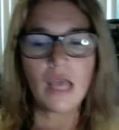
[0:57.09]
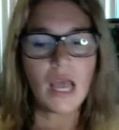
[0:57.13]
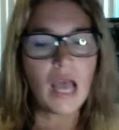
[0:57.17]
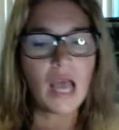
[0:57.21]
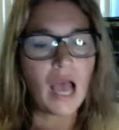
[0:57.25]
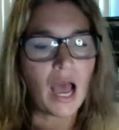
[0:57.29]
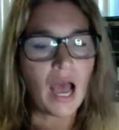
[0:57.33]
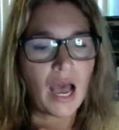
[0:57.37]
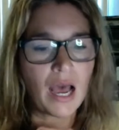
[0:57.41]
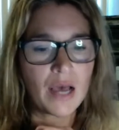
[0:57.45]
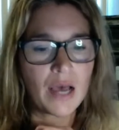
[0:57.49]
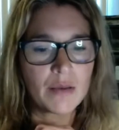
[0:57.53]

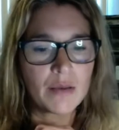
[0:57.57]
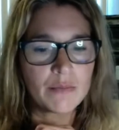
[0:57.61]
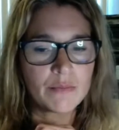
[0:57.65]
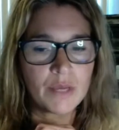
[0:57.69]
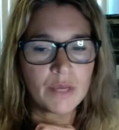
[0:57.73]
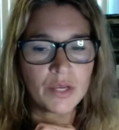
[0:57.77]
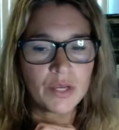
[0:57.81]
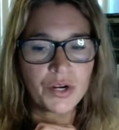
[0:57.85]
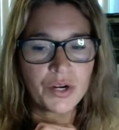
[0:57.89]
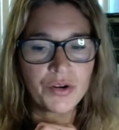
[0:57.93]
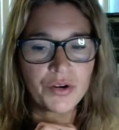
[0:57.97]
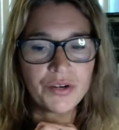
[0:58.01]

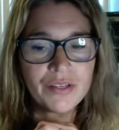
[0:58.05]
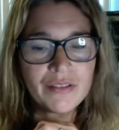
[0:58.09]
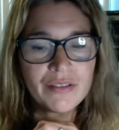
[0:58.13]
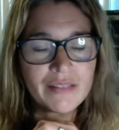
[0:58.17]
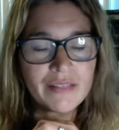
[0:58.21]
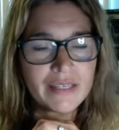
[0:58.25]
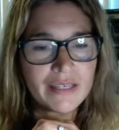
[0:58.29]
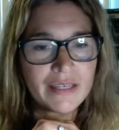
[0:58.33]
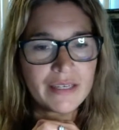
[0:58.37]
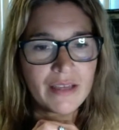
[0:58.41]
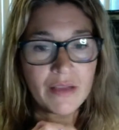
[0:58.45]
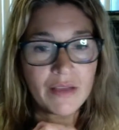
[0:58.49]

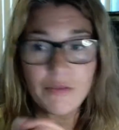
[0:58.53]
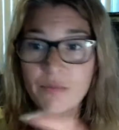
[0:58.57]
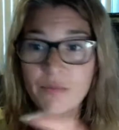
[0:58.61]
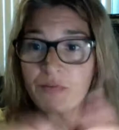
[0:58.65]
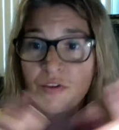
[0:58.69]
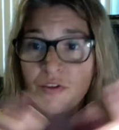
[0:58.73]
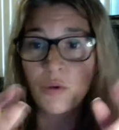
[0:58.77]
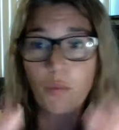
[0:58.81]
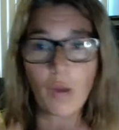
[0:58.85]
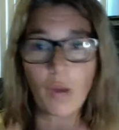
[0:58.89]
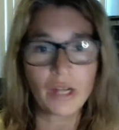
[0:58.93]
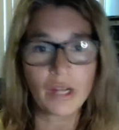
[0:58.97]
Currently, and if
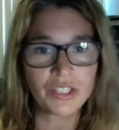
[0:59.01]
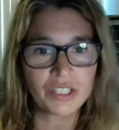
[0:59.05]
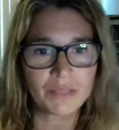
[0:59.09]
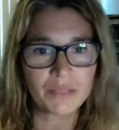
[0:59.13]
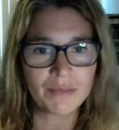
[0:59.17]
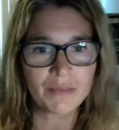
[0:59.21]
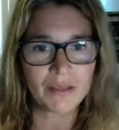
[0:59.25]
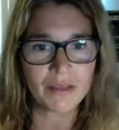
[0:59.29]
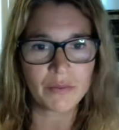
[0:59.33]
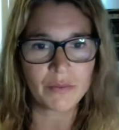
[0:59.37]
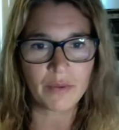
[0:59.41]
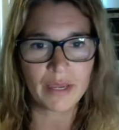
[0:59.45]
you're watching, by
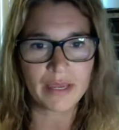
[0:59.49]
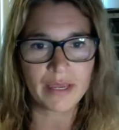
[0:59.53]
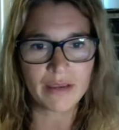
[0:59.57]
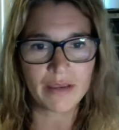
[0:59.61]
the way,